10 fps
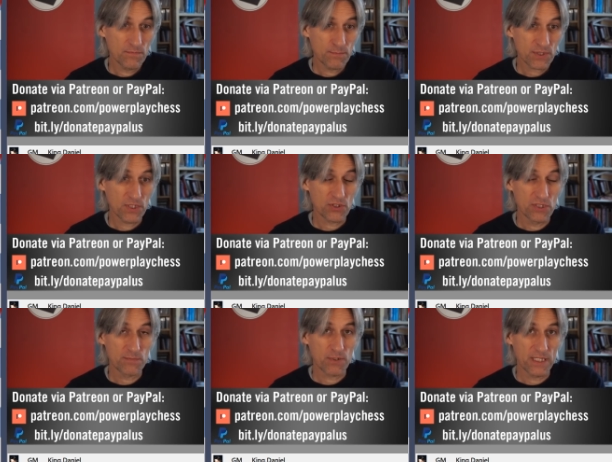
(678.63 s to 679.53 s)

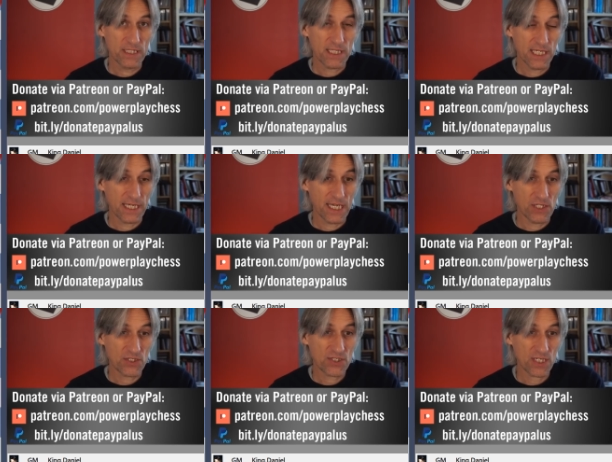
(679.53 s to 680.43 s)
potentially to play king
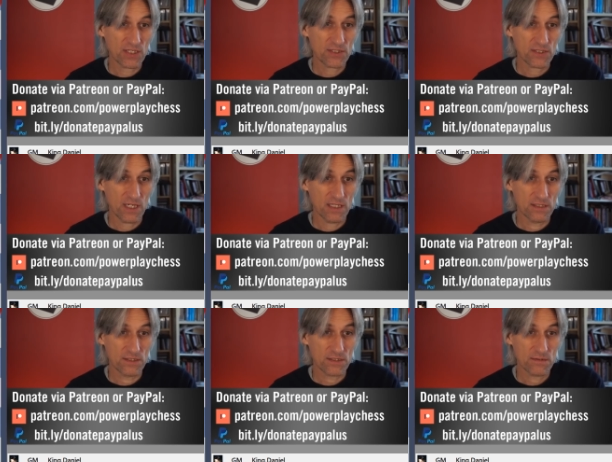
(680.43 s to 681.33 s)
h6
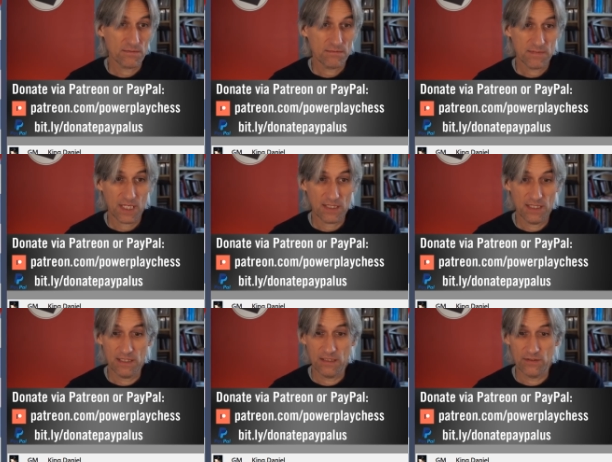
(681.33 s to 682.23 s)
and get
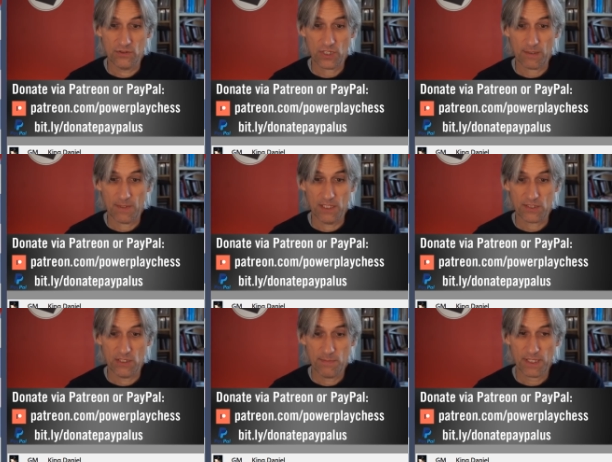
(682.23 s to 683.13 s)
in and checkmate.
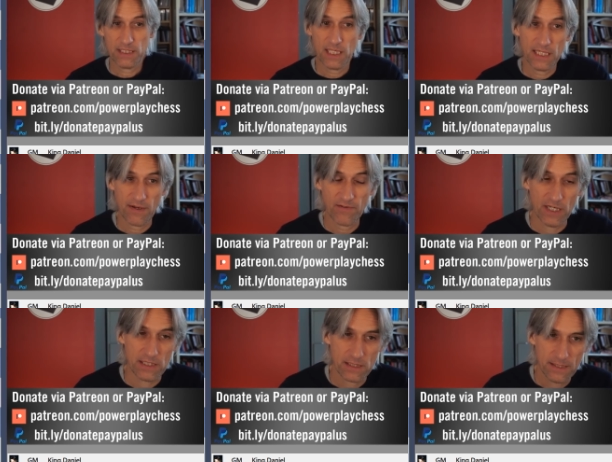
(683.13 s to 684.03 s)
So he played king
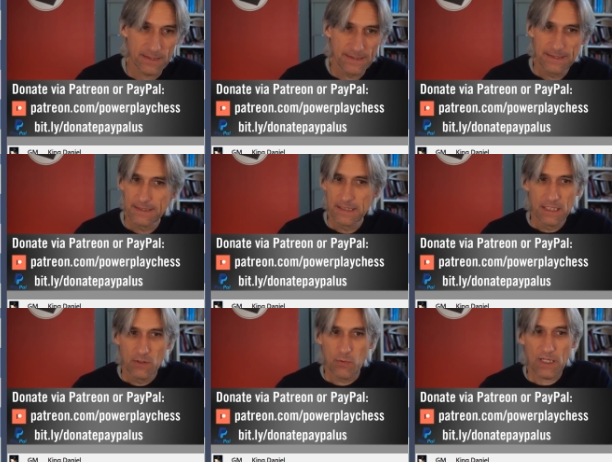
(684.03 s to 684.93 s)
f8.
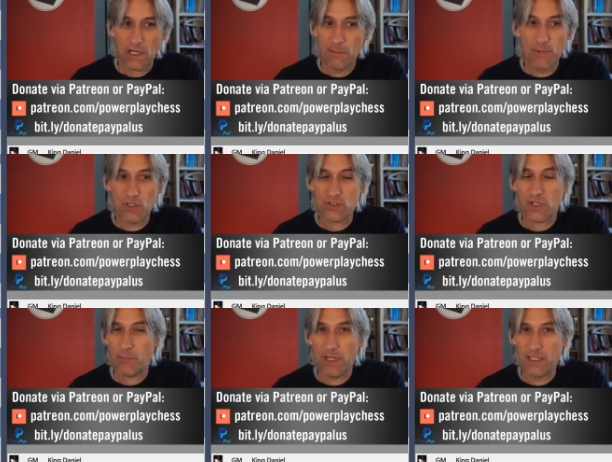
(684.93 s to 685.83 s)
Well, I marched
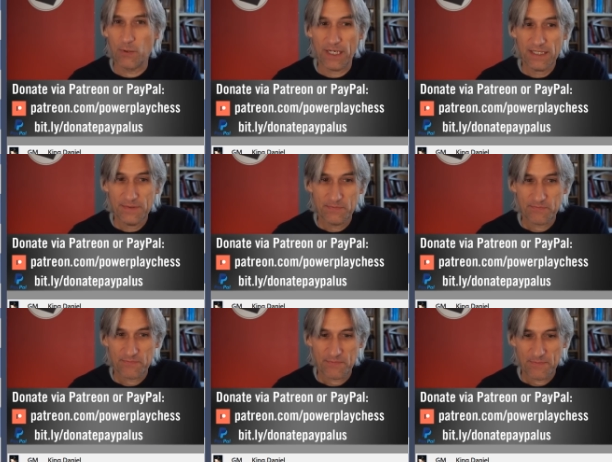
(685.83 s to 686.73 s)
up anyway.
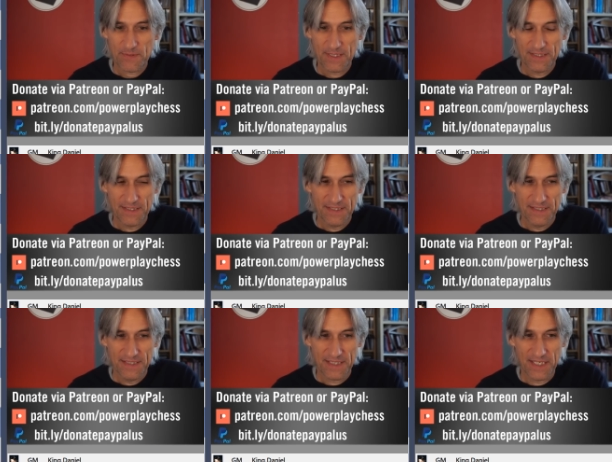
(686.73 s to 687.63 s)

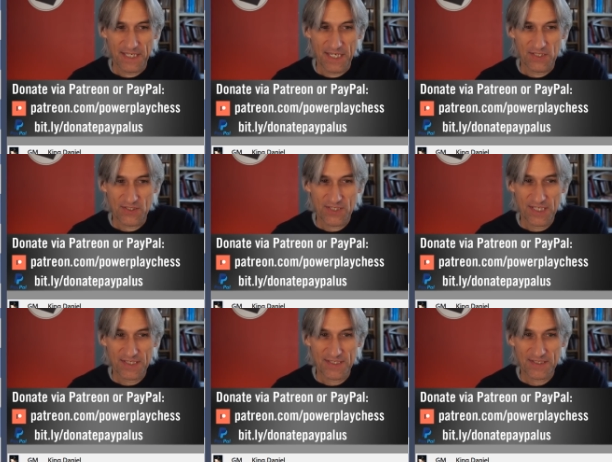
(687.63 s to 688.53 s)
King
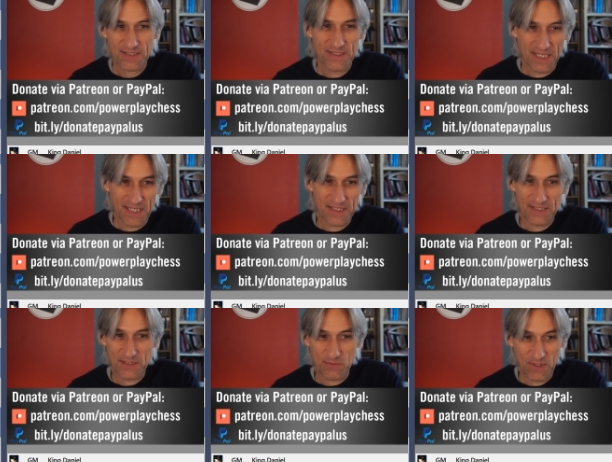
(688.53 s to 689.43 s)
h6
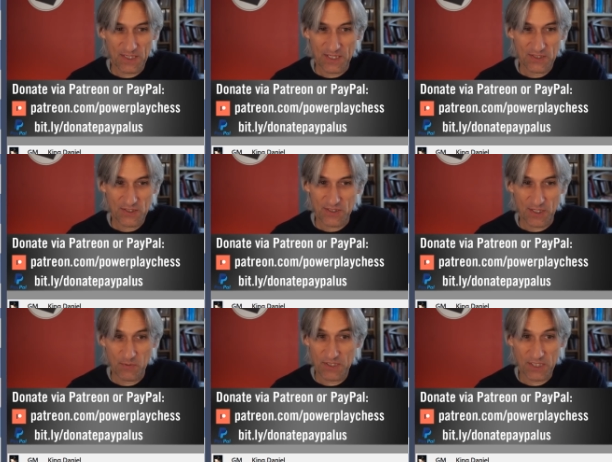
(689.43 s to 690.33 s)
and well, I just
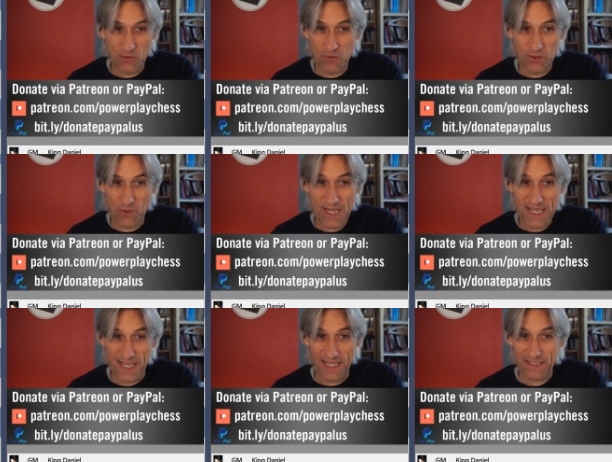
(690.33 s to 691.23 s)
I want to go all the way
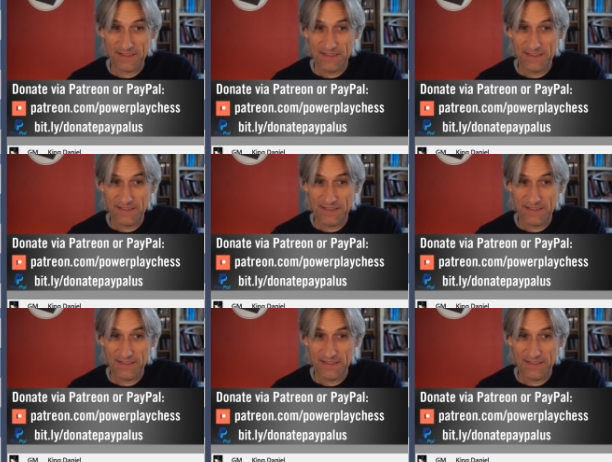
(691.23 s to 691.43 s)
here.